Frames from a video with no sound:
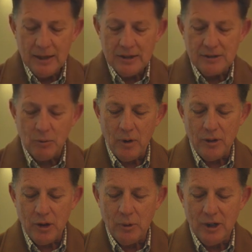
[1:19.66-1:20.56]
"So
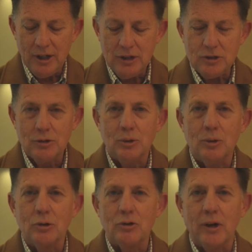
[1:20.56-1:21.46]
whether you eat
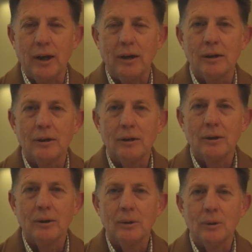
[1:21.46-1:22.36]
or drink
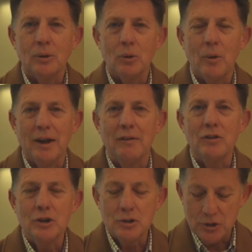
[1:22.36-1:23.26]
or whatever
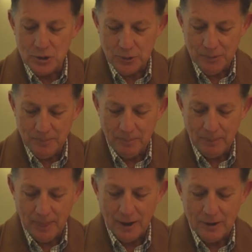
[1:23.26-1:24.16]
you do,
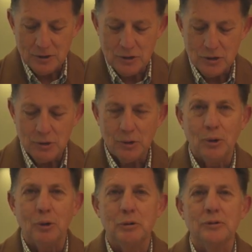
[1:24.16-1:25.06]
do it
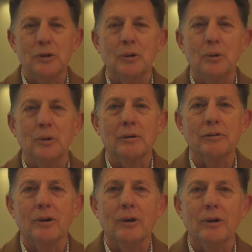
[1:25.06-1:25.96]
all for the glory
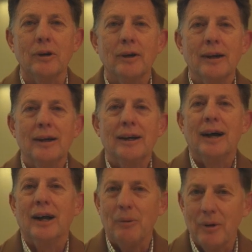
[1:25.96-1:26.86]
of God."
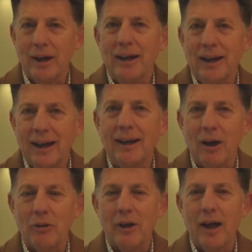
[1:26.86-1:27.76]
And I want to
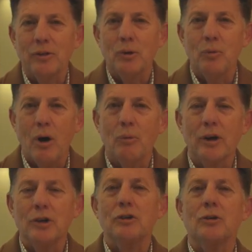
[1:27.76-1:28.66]
echo that what
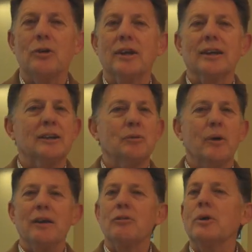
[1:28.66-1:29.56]
we're doing,
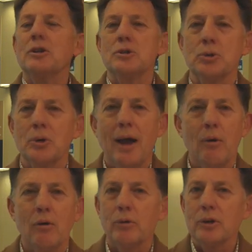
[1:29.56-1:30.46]
whatever we do,
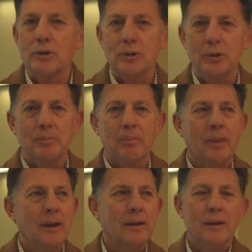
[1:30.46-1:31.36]
however we do it,
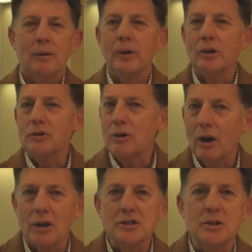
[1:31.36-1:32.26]
we can try
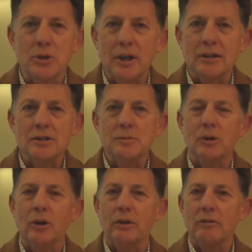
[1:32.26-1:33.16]
lots of things,
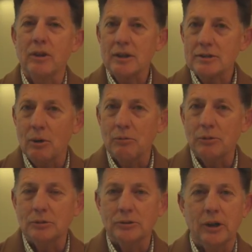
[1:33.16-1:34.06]
but not everything is
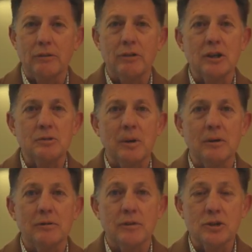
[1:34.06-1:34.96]
helpful, not everything is
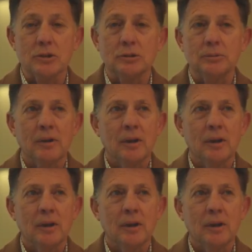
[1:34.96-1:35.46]
beneficial.